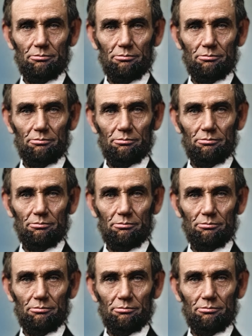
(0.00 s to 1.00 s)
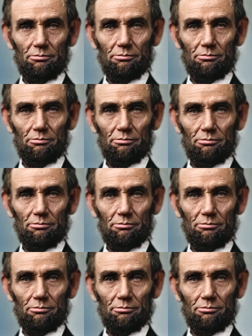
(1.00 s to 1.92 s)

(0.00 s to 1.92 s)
Nobody speaks.